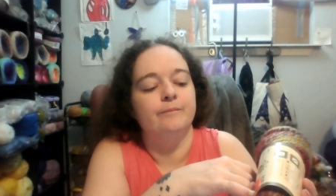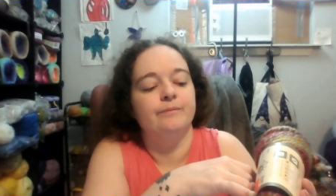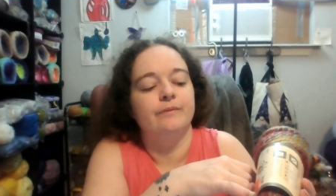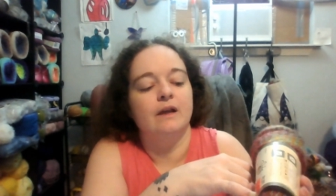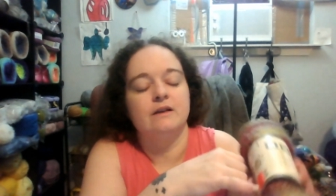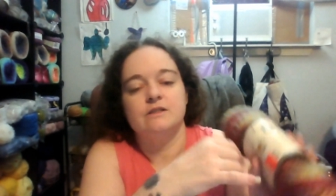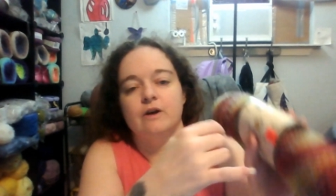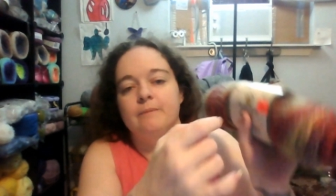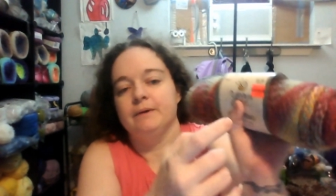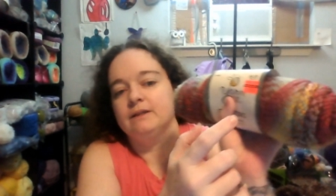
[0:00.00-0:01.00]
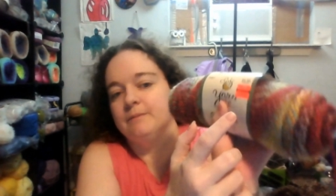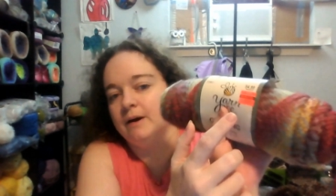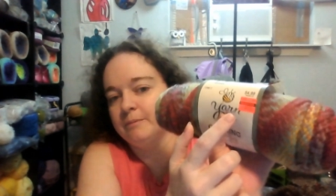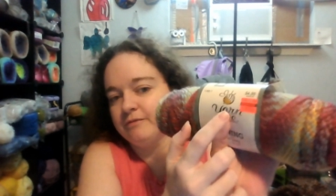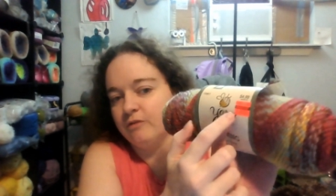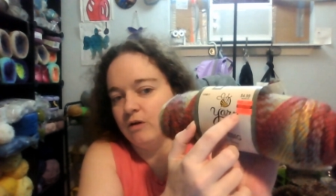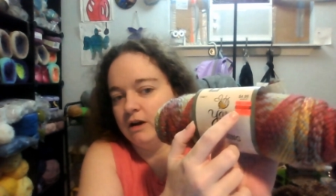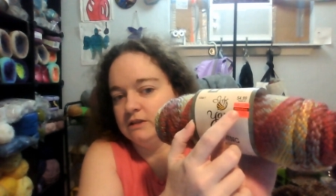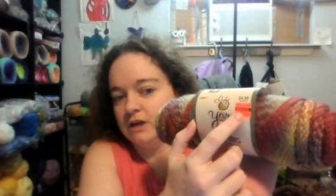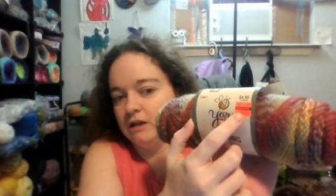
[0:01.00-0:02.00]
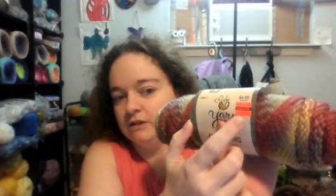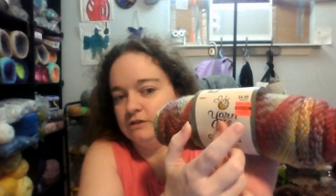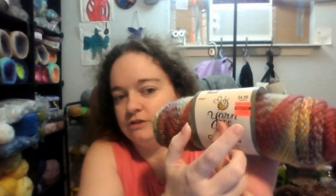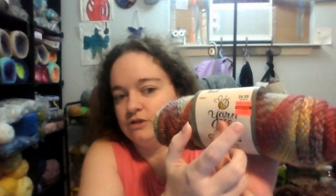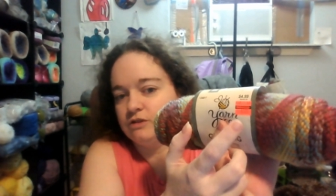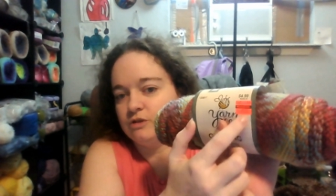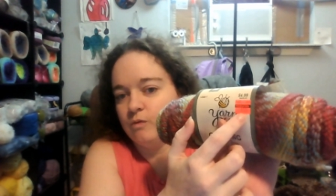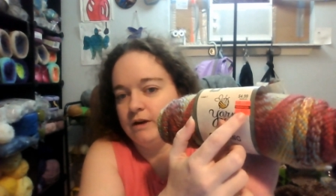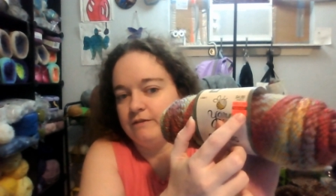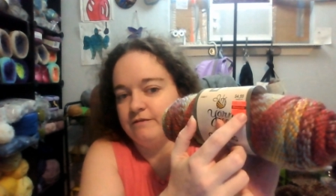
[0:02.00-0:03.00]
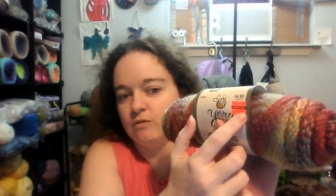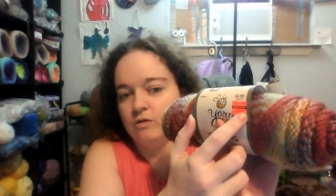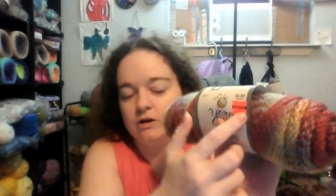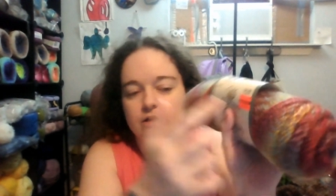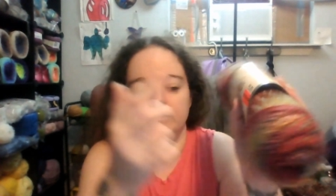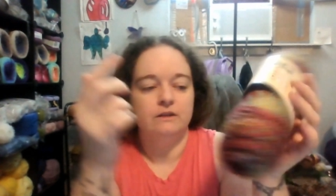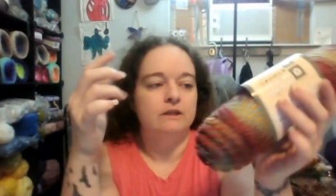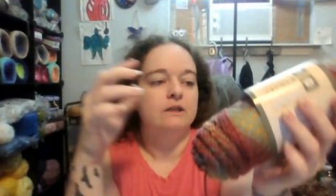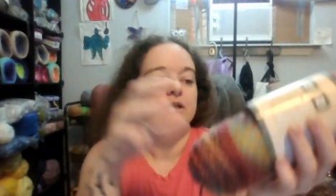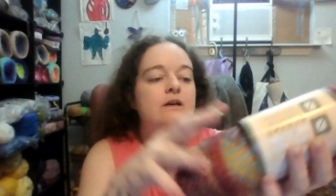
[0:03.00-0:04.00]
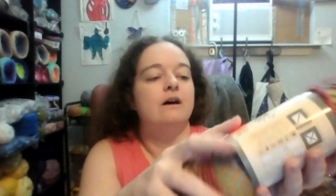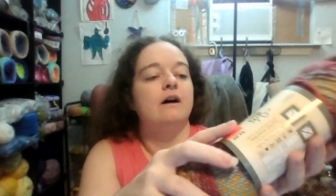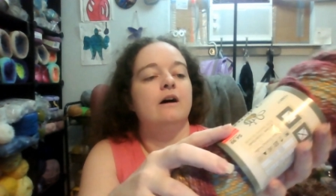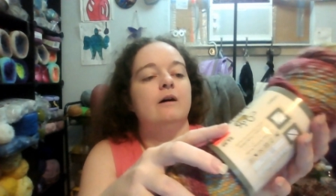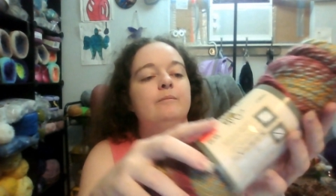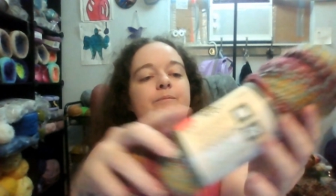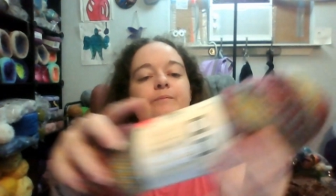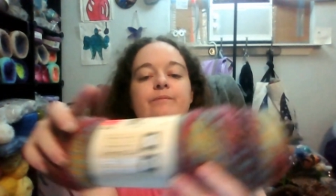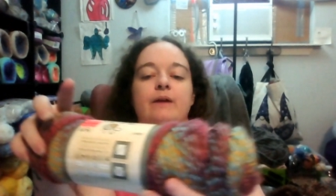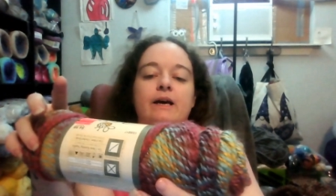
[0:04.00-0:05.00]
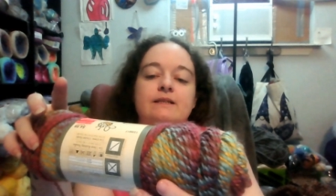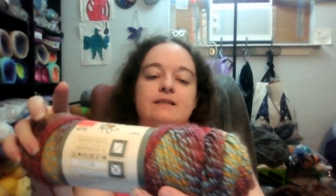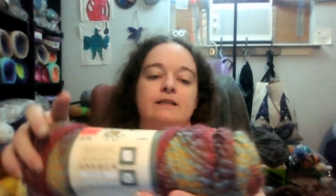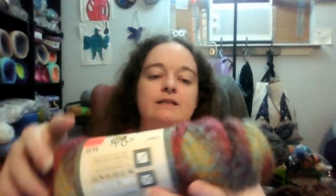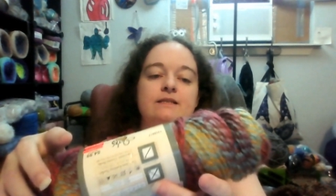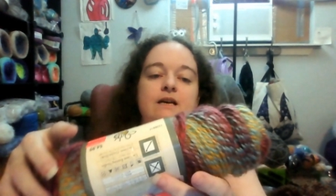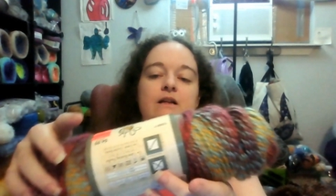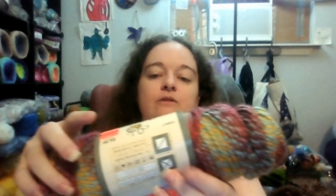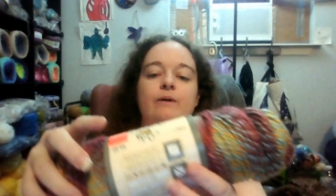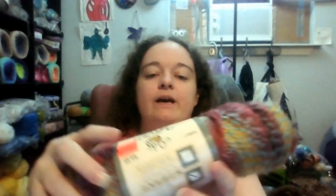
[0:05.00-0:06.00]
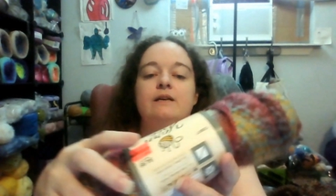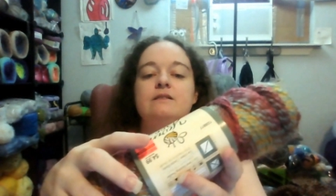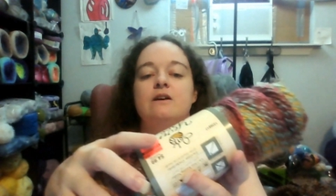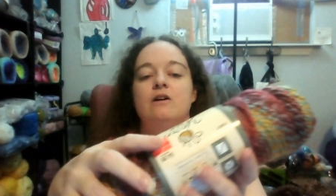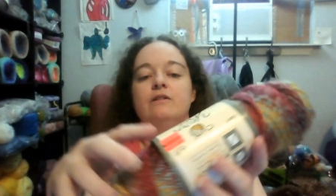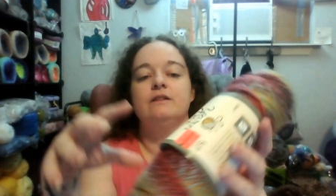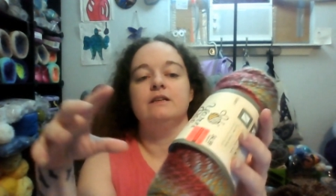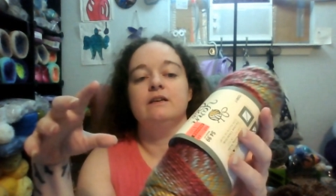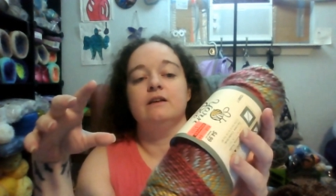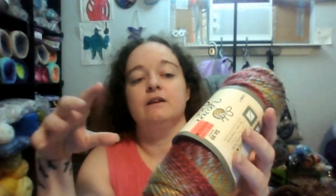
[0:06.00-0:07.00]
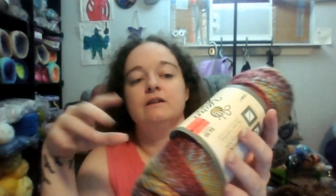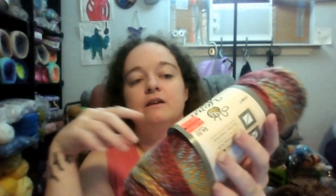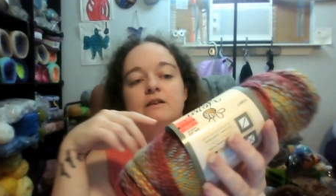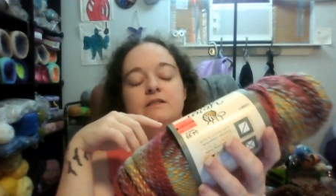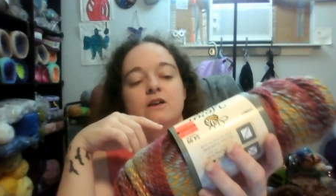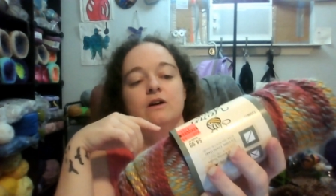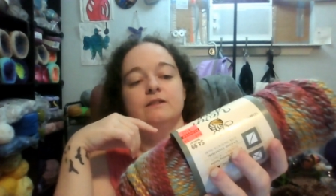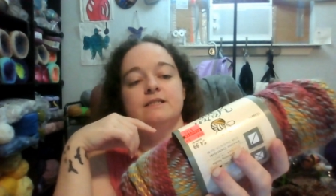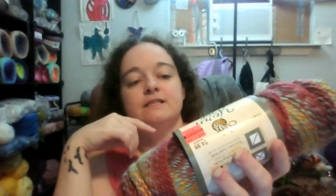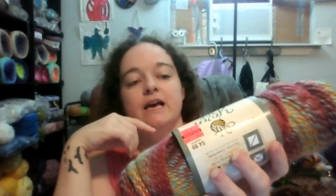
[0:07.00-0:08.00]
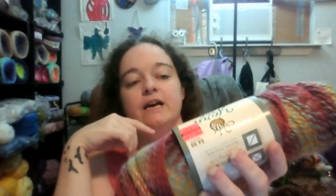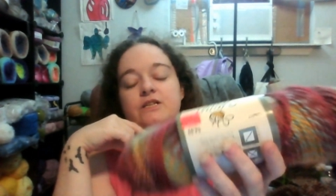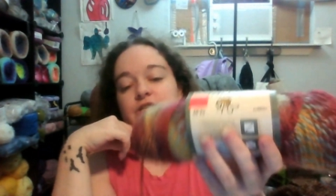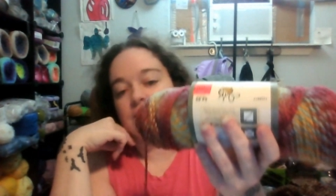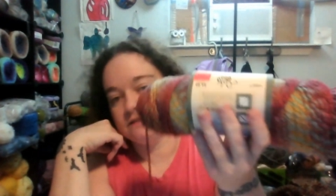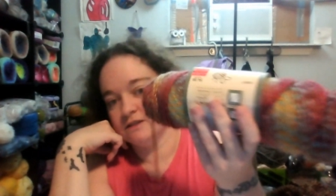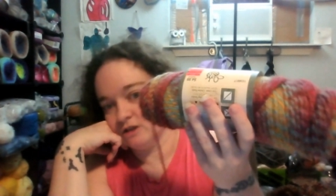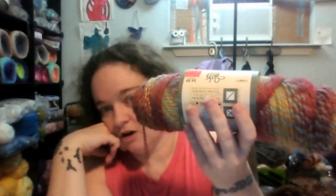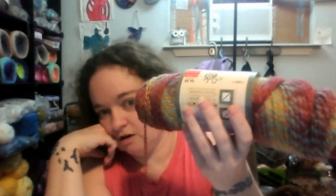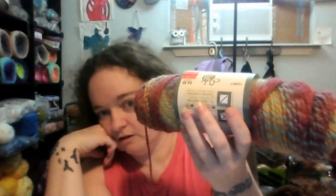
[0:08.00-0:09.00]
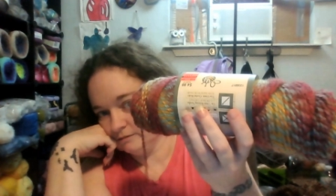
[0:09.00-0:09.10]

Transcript: So I picked them up for $1.24. Like I said, this colorway is called Sage in Song,